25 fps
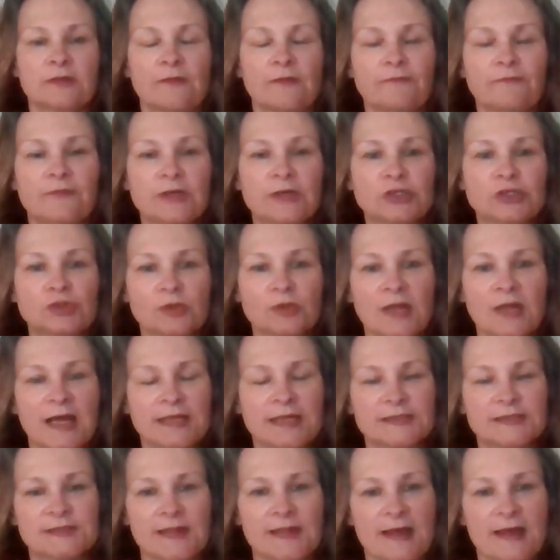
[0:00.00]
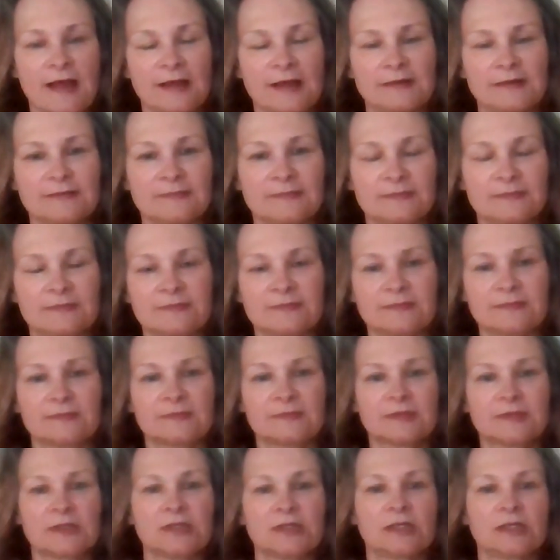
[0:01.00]
visualize that
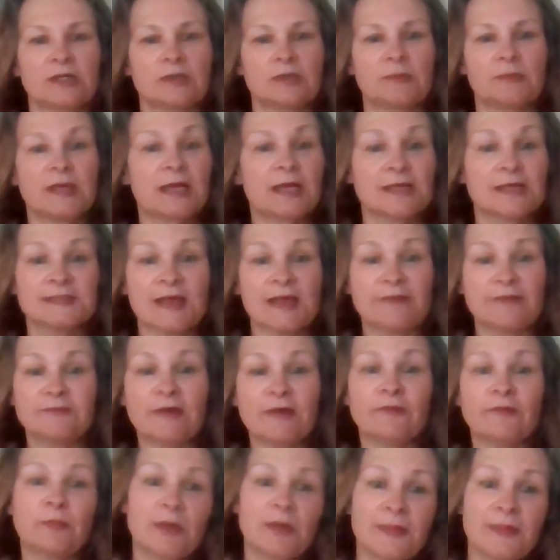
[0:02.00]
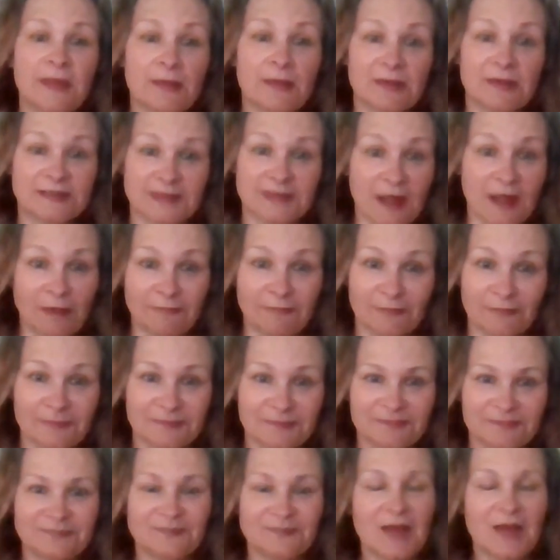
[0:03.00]
because I've never been there myself,
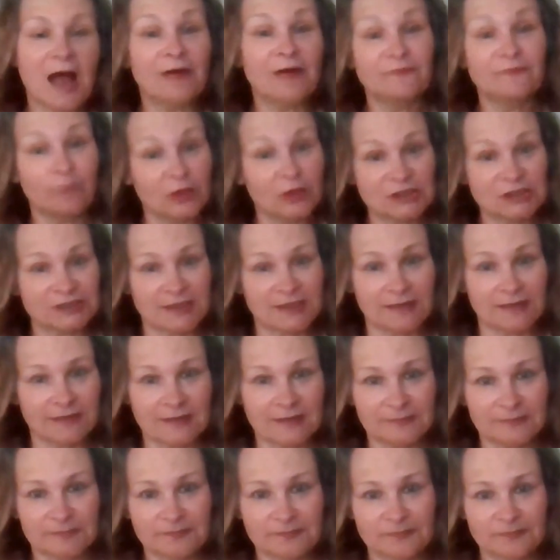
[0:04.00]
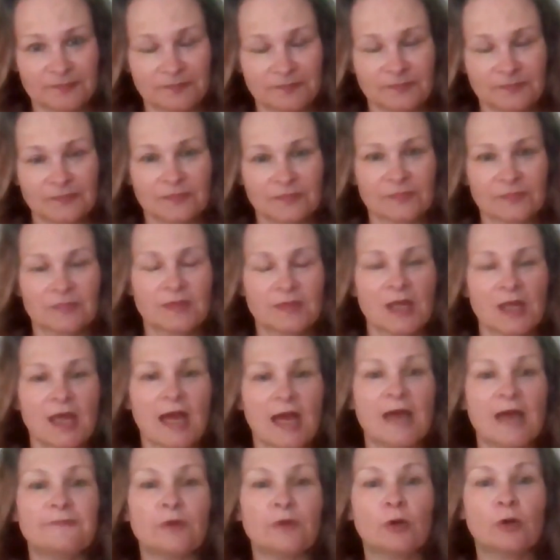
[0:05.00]
unfortunately.
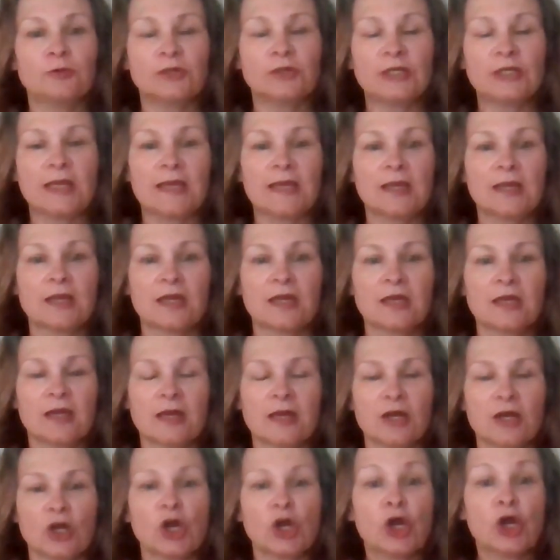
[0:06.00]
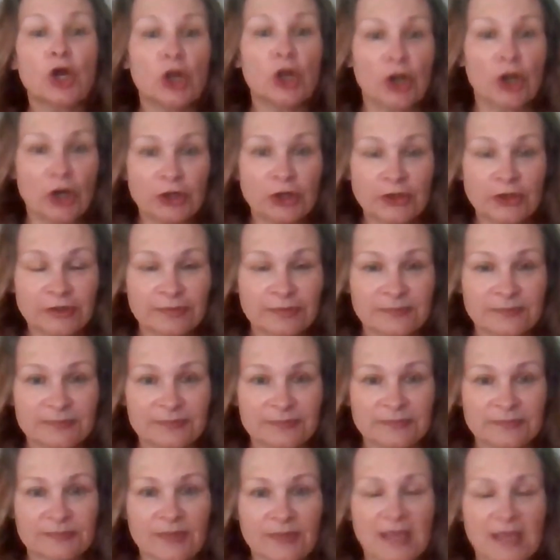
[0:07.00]
I've only heard
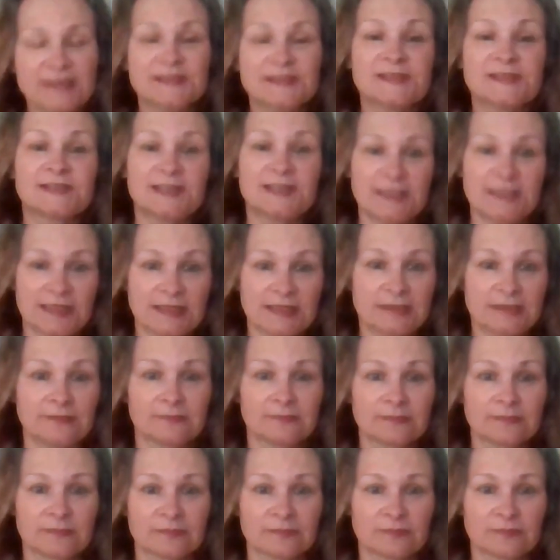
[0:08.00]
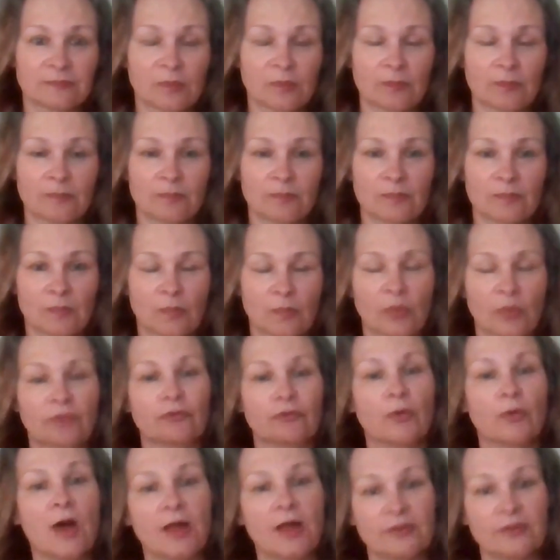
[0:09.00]
and seen
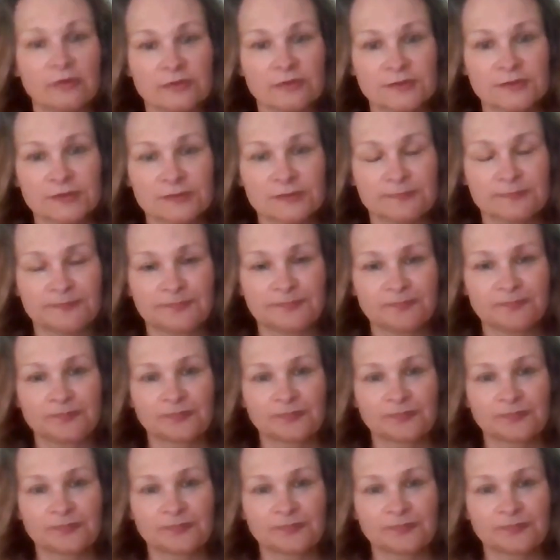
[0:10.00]
through others.